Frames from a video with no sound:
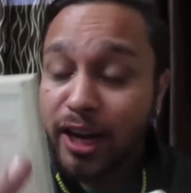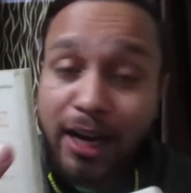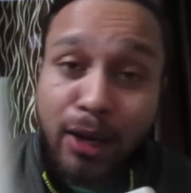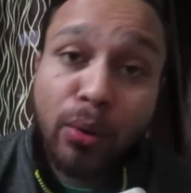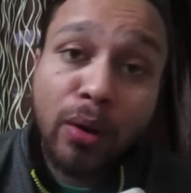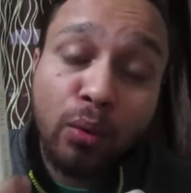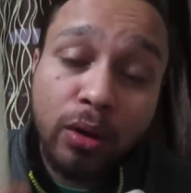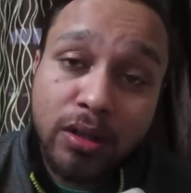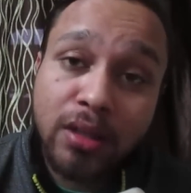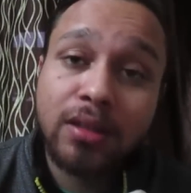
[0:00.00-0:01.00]
81
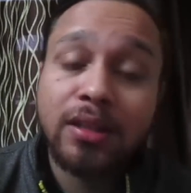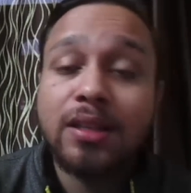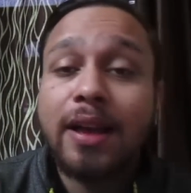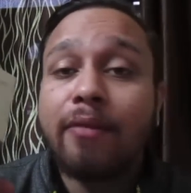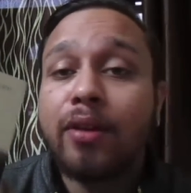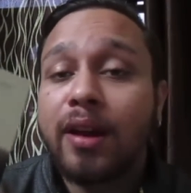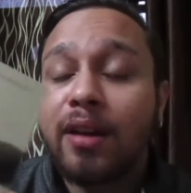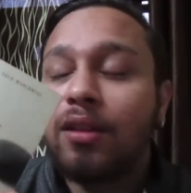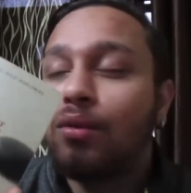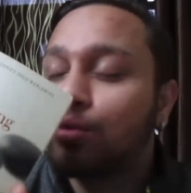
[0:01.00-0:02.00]
verses it is having,
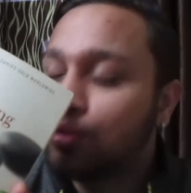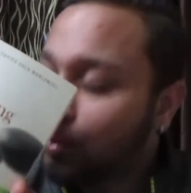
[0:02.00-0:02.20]
and those